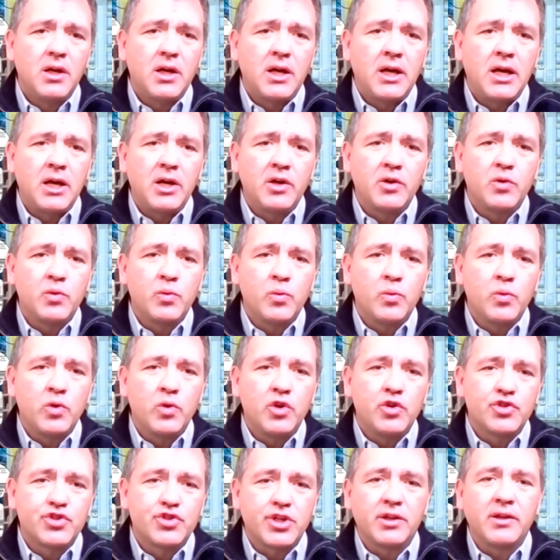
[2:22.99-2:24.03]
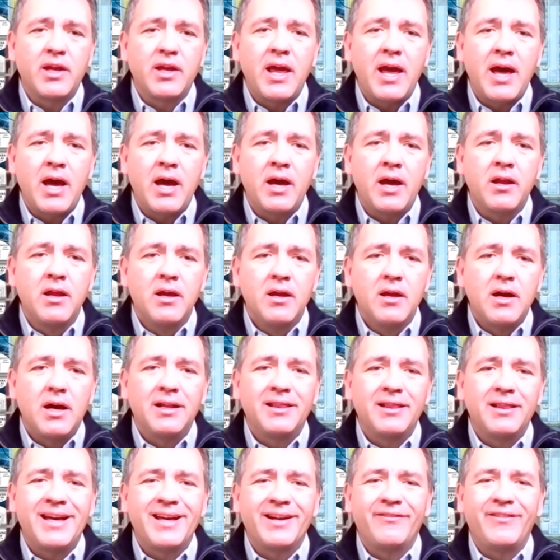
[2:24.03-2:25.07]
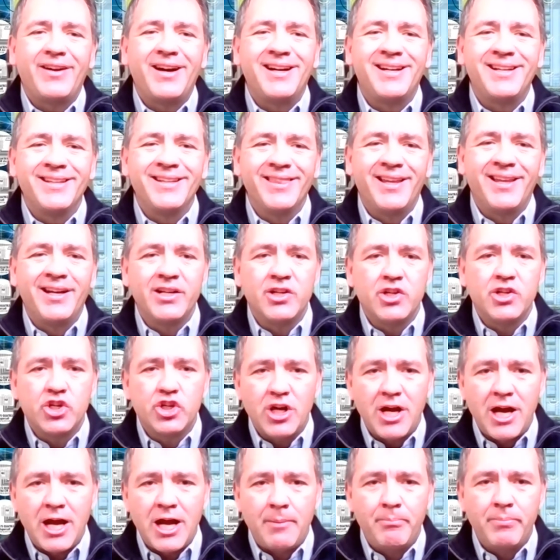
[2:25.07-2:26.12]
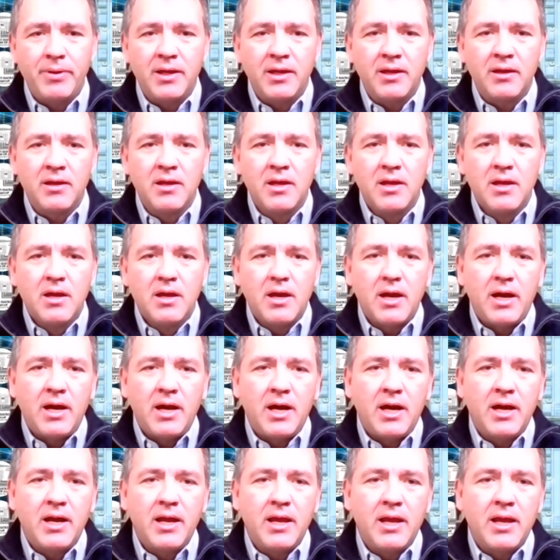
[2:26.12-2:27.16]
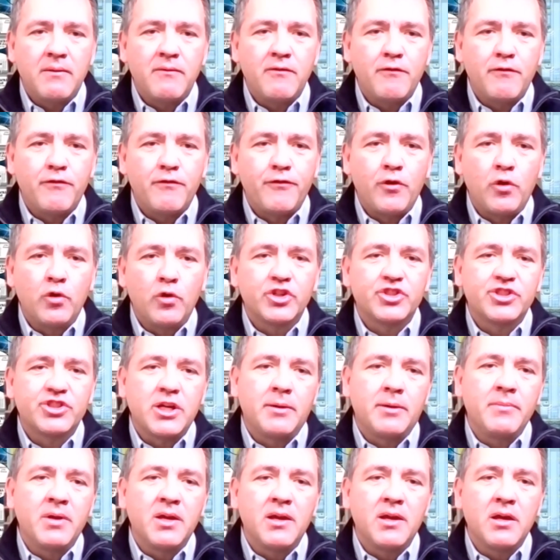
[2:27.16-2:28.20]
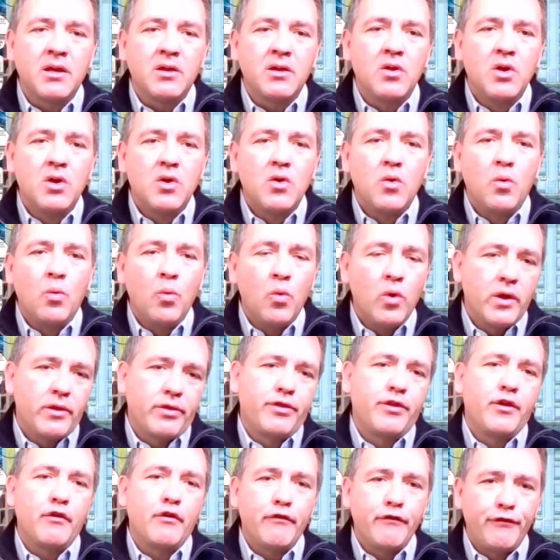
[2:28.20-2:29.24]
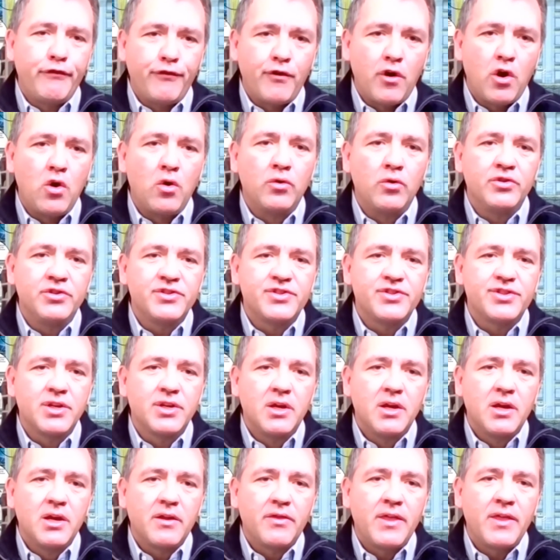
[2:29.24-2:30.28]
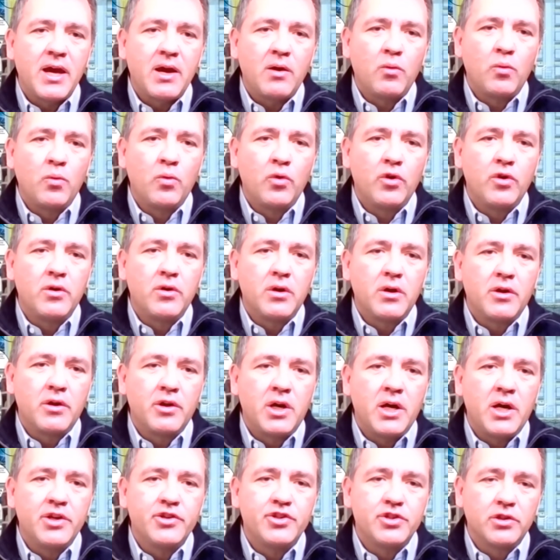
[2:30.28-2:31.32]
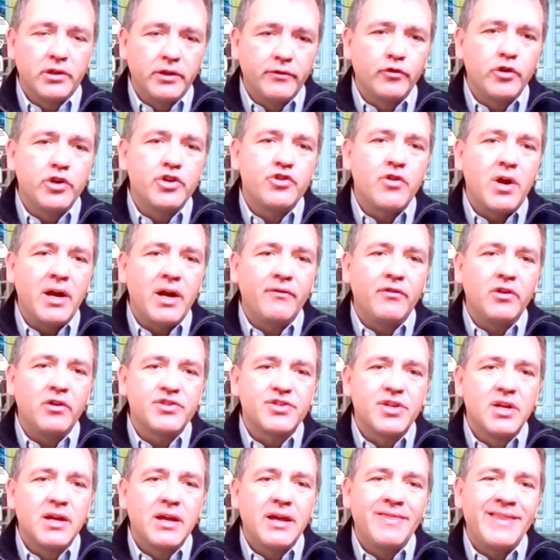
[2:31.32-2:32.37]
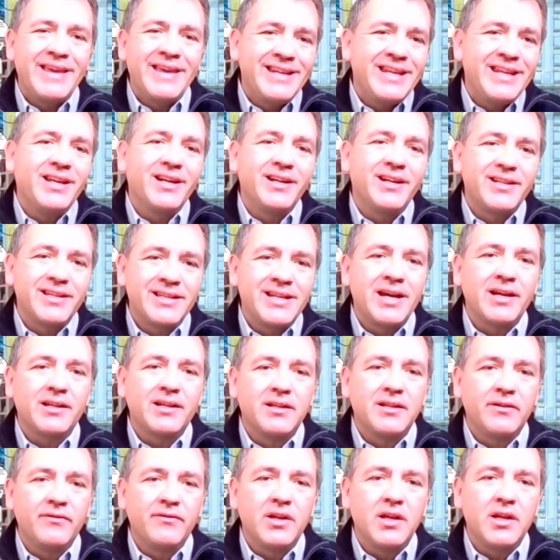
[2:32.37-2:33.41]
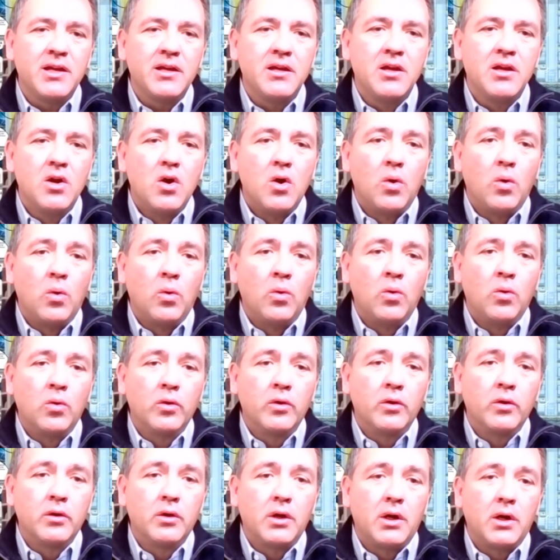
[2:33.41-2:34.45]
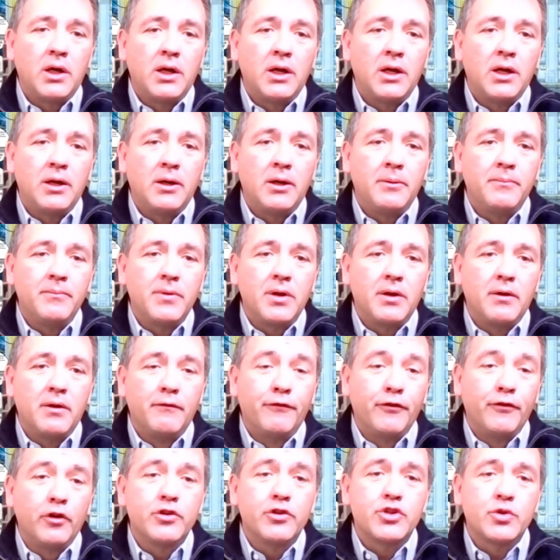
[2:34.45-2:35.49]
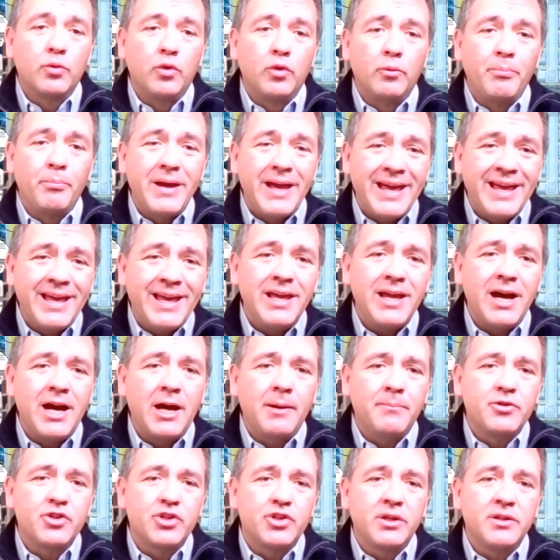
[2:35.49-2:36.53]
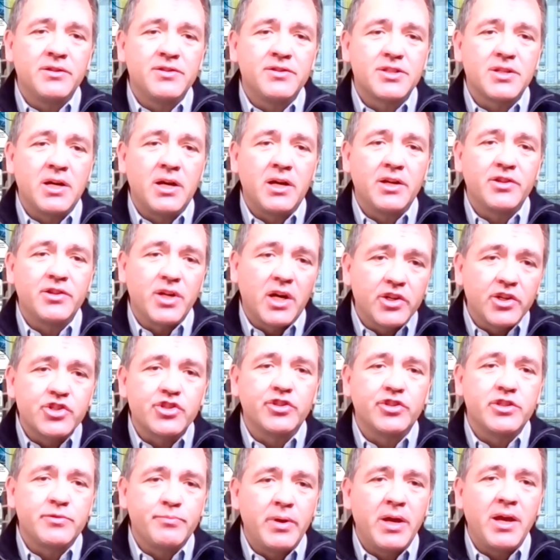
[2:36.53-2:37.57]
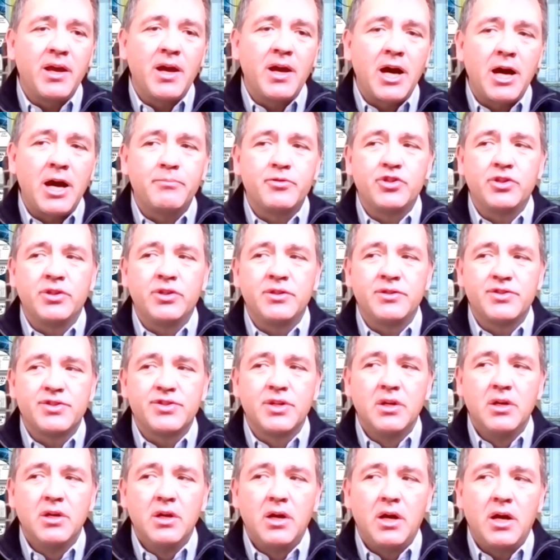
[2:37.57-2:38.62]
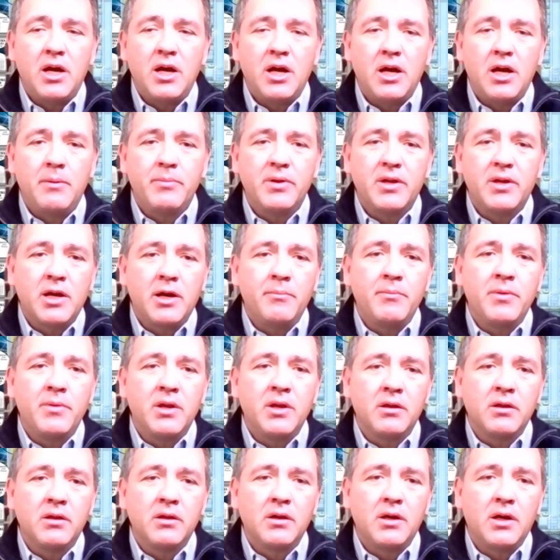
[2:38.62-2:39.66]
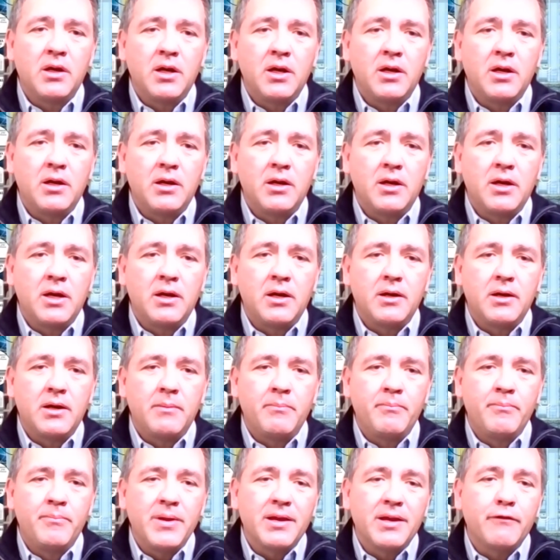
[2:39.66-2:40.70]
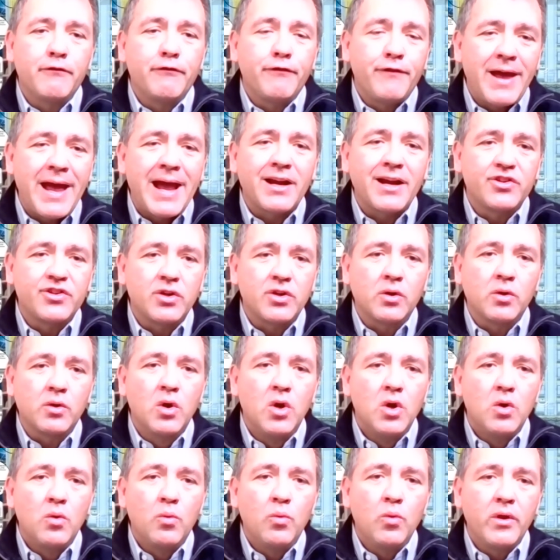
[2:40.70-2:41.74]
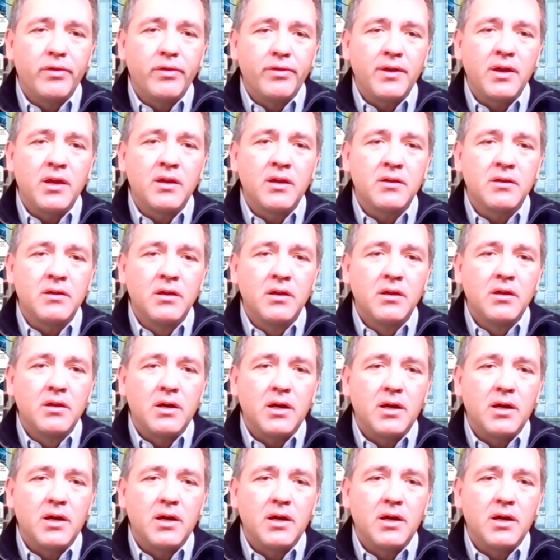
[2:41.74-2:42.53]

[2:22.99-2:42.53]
Uh, you suddenly had a lot of online shopping uh, and folks coming in with their phones that were uh, delivery drivers and they needed connectivity or um, virtual pay options, uh, touchless pay options uh, becoming uh, a big factor within